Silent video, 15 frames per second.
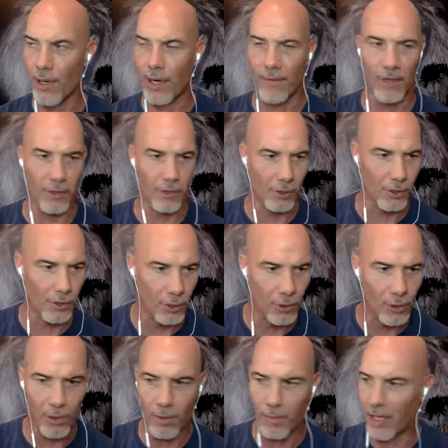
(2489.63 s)
if there's a
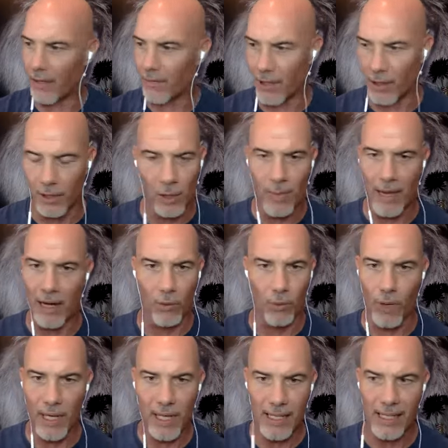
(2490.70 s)
storm, if there, no matter
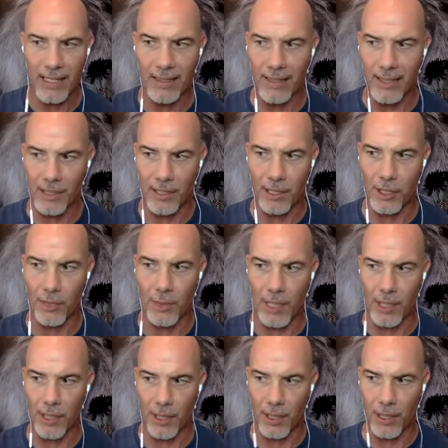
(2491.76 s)
what the
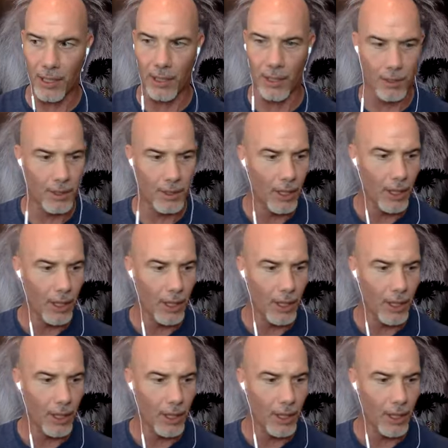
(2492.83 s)
situation is,